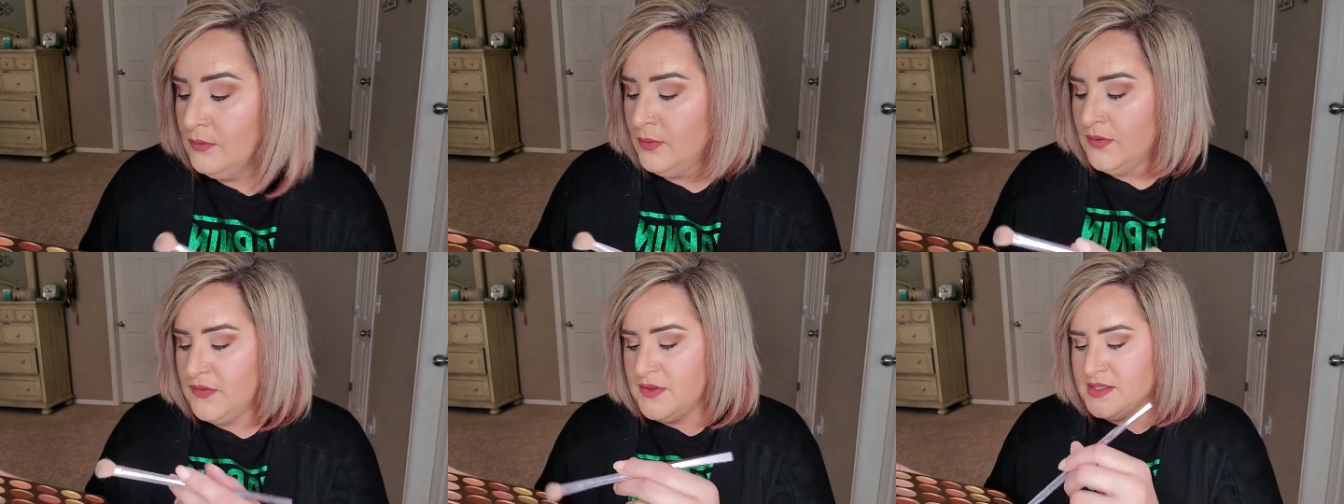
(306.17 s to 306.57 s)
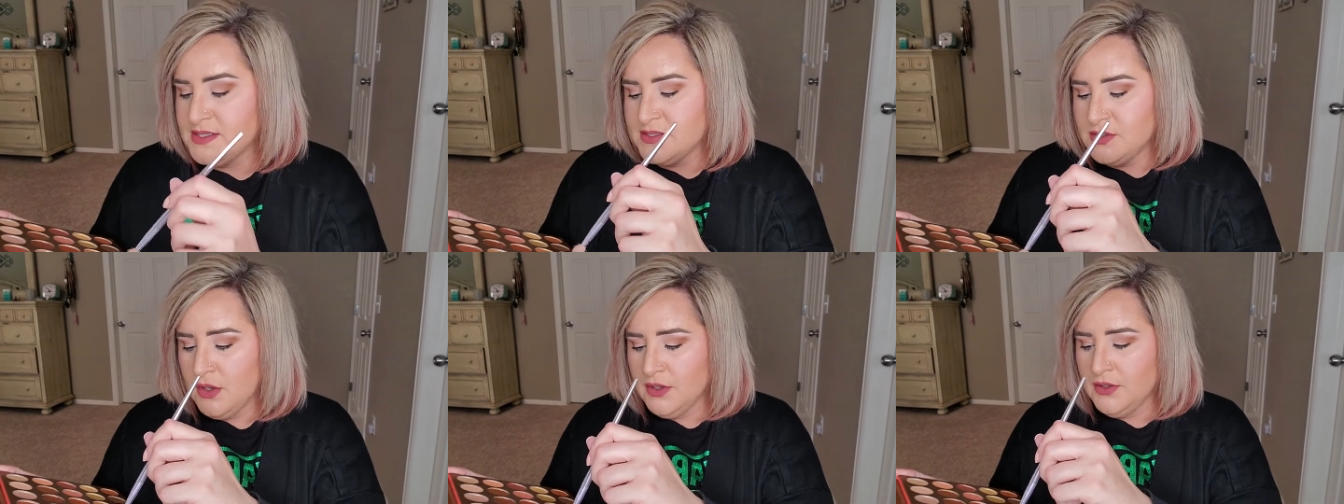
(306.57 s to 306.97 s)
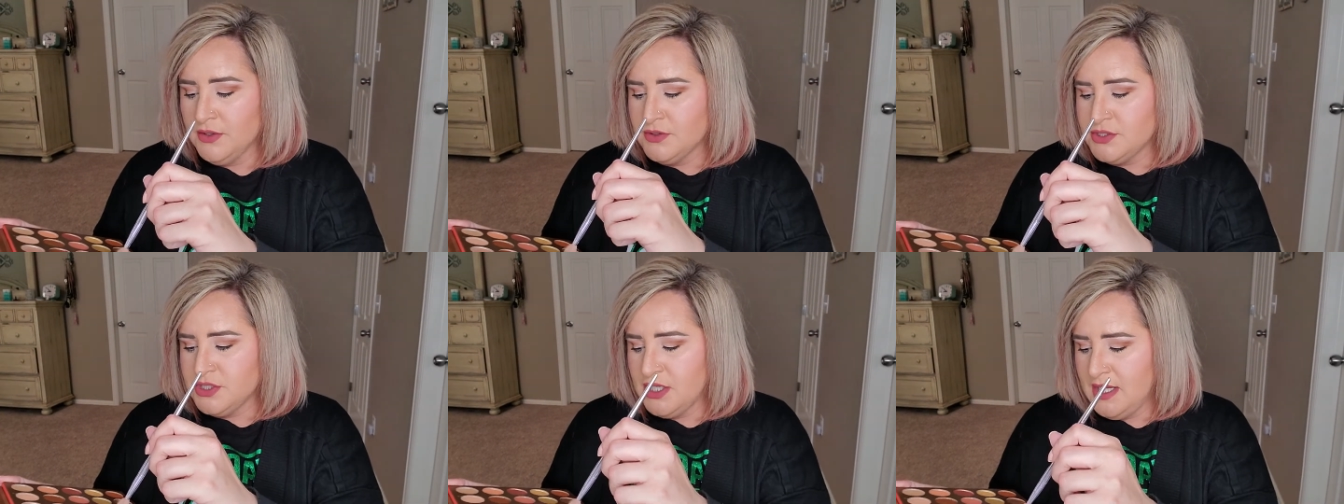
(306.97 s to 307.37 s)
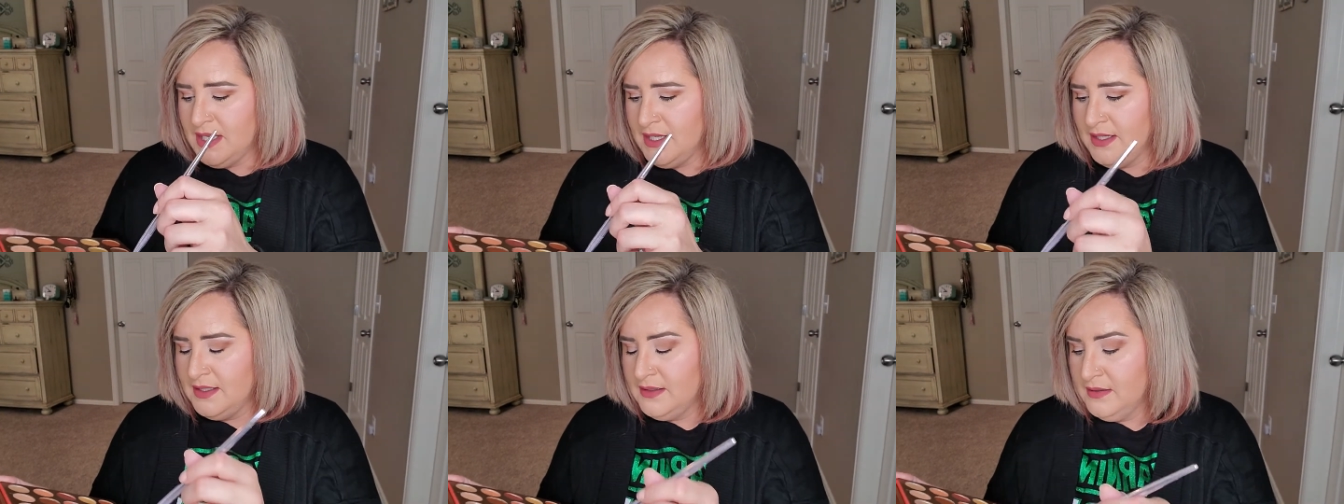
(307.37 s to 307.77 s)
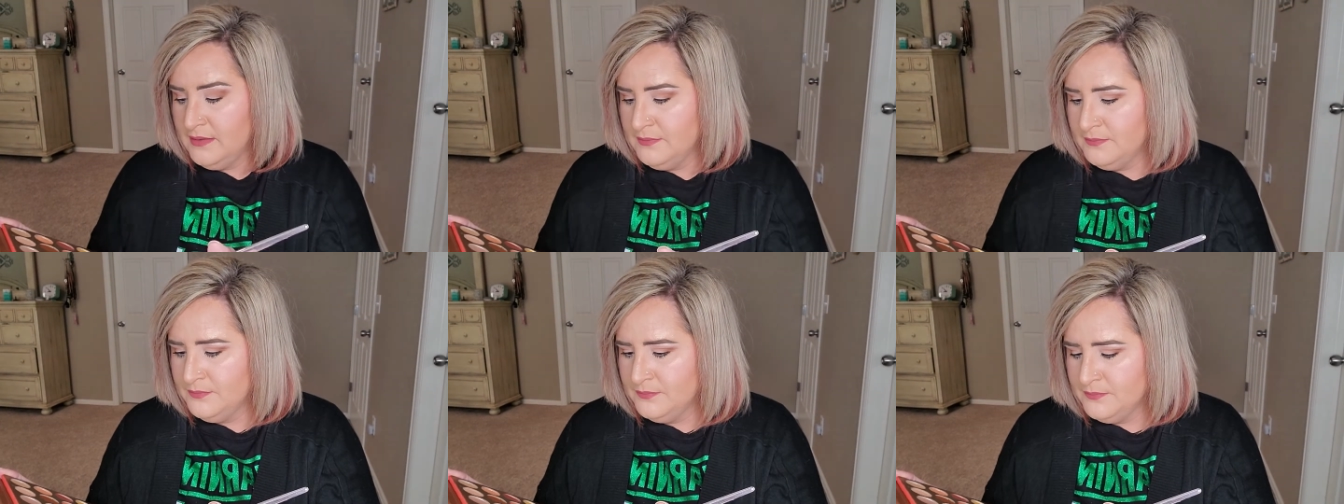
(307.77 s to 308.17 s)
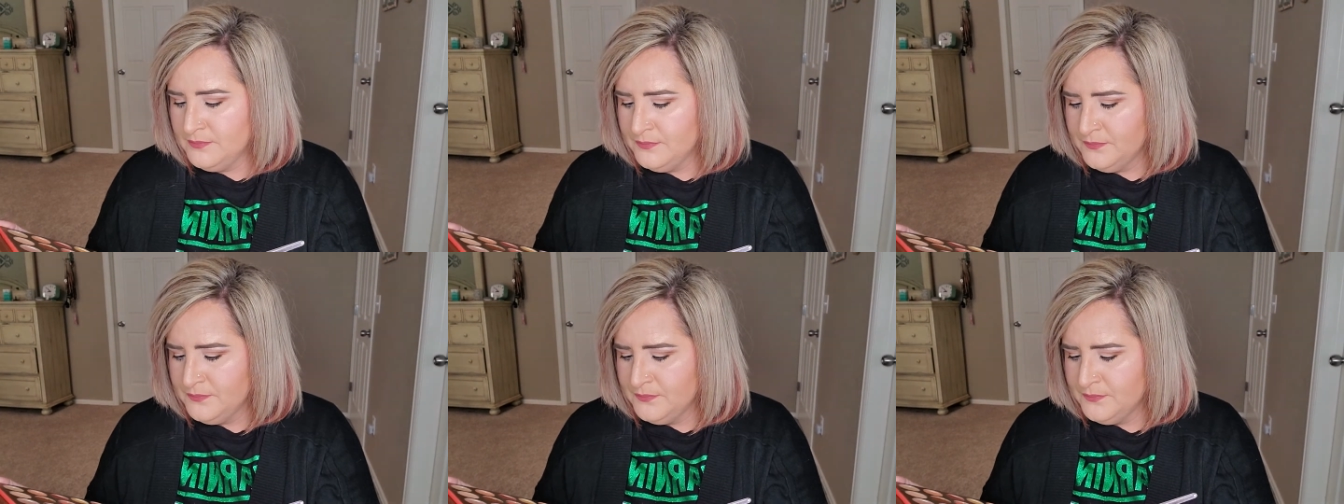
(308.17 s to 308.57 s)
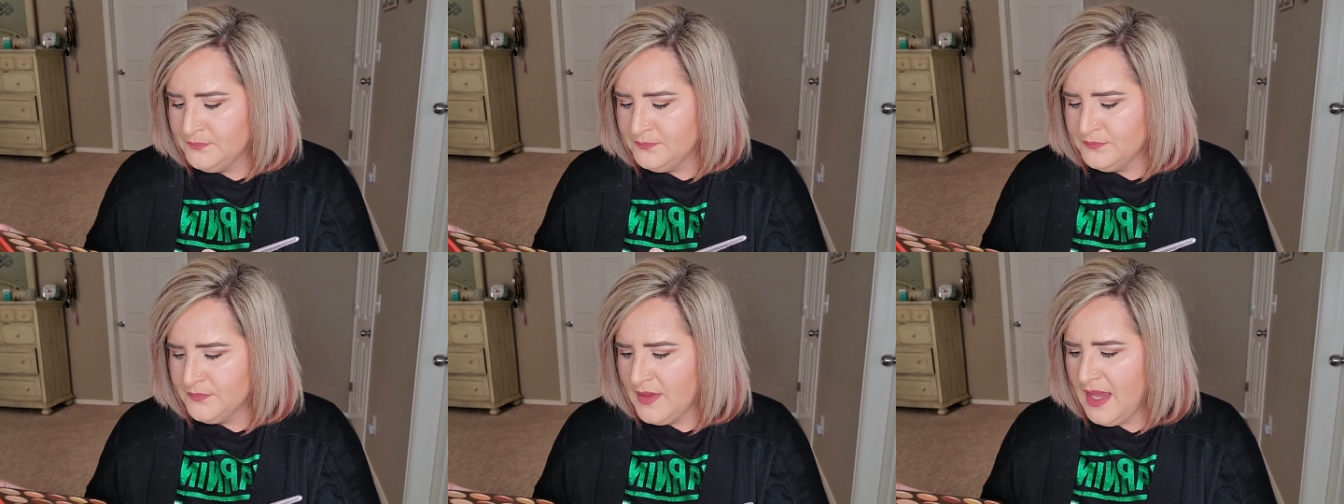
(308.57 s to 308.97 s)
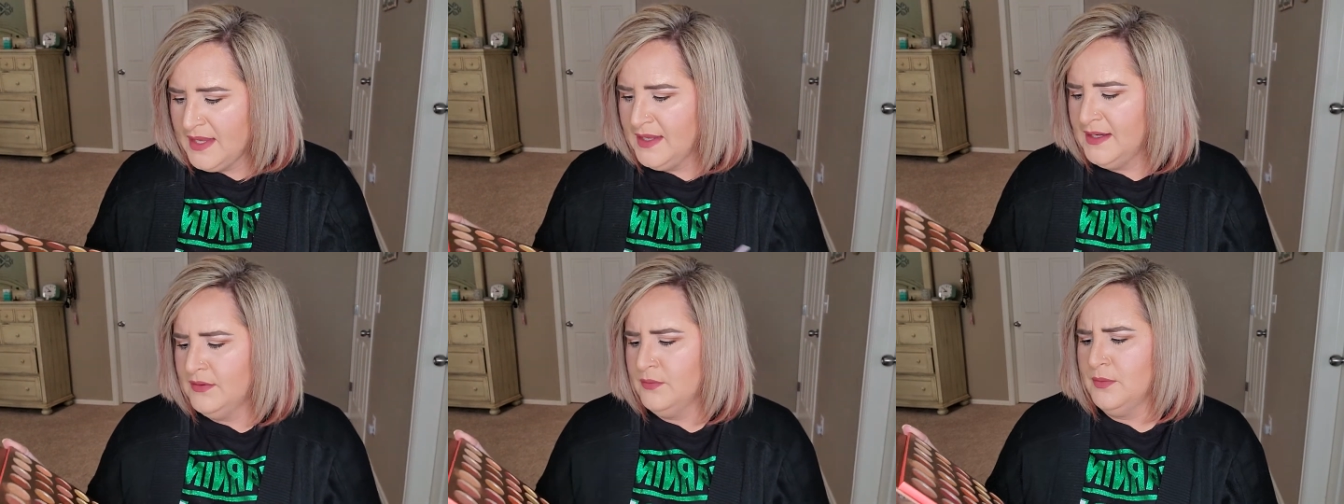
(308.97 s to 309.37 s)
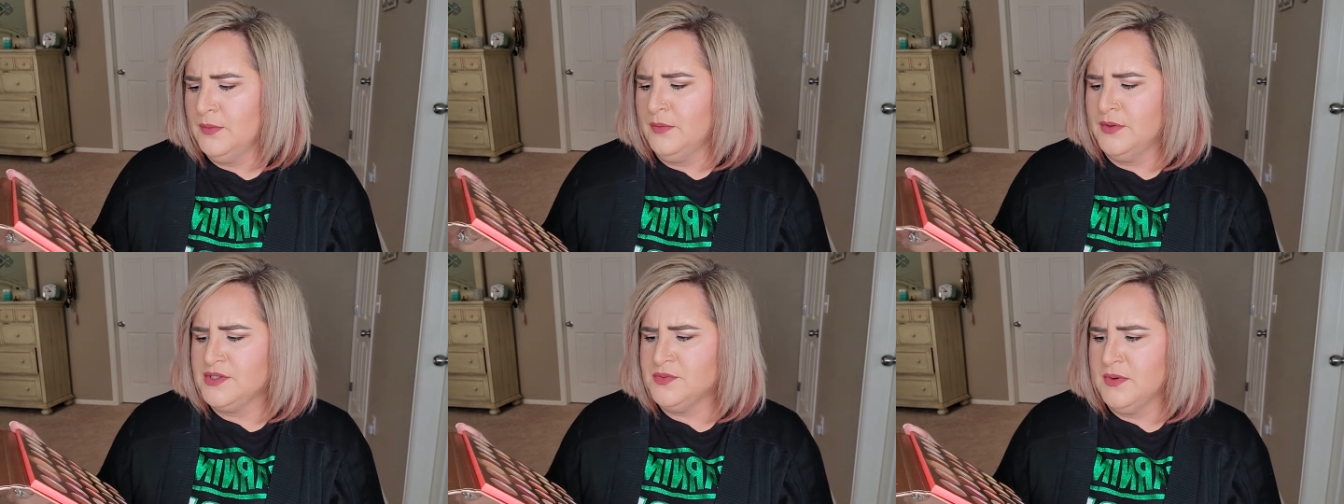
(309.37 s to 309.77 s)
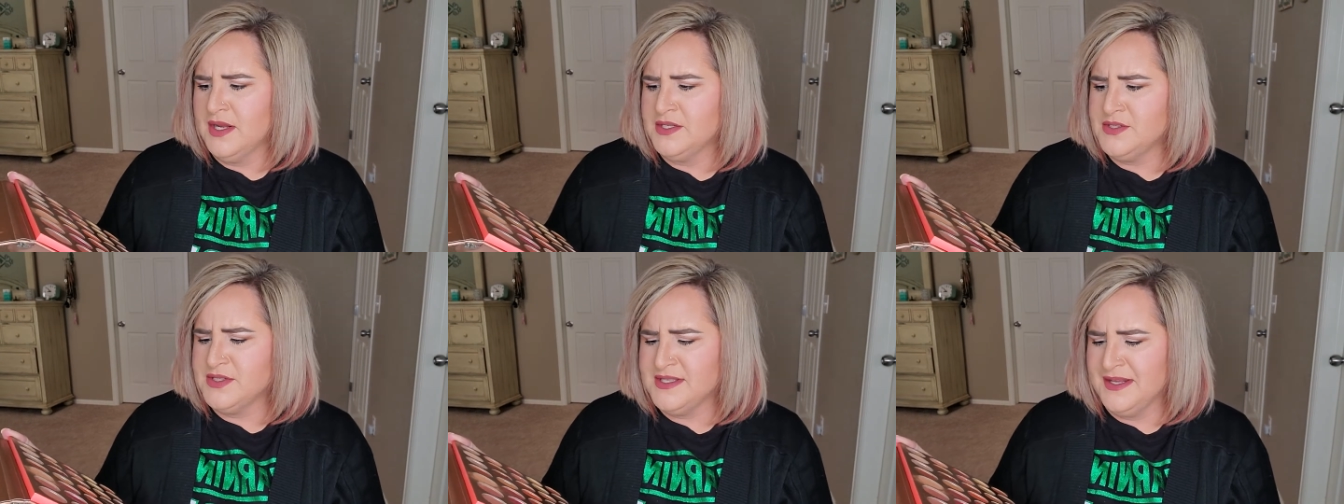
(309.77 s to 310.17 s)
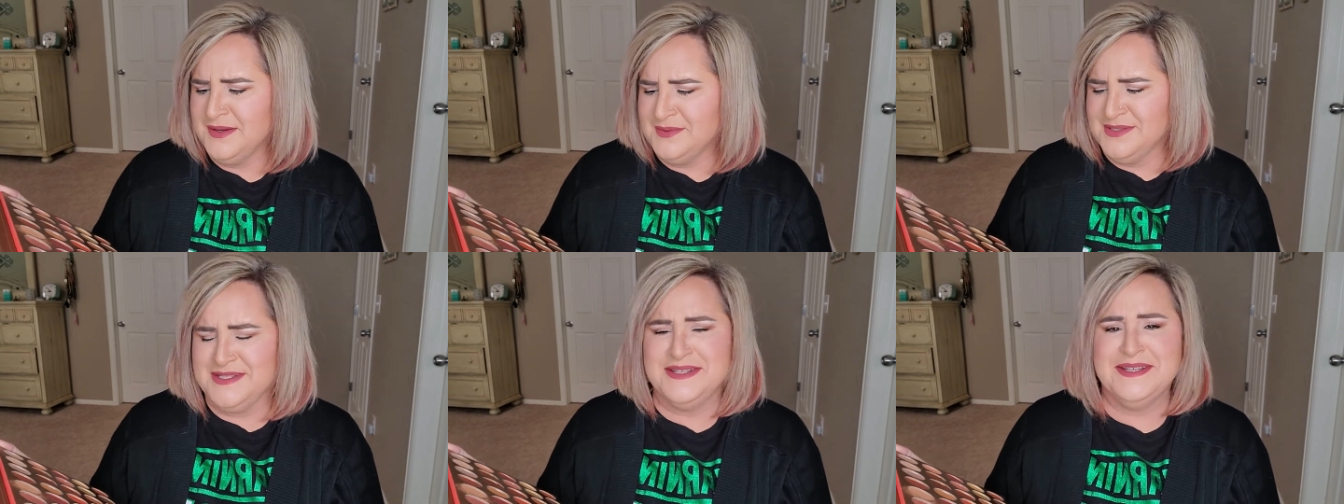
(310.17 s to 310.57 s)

with this darker shade. I can't even remember which one I just said I was